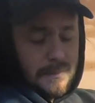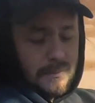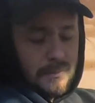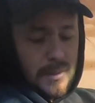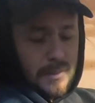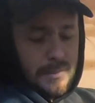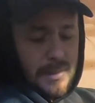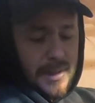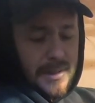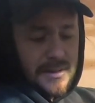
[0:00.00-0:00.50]

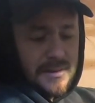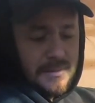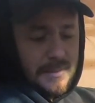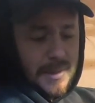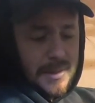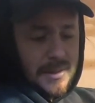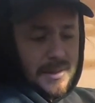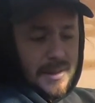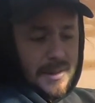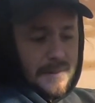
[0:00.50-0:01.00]

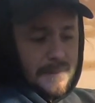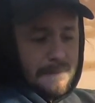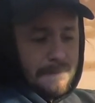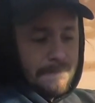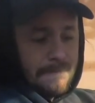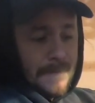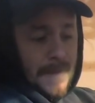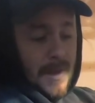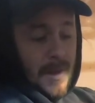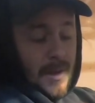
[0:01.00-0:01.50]
replacement in.
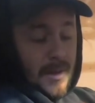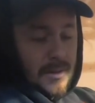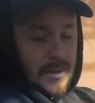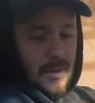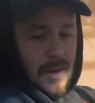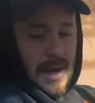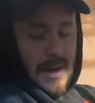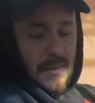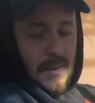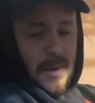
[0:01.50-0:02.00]

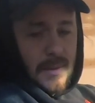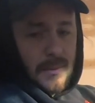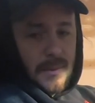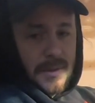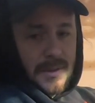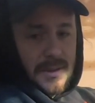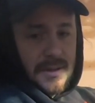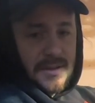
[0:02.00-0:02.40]
So I went with the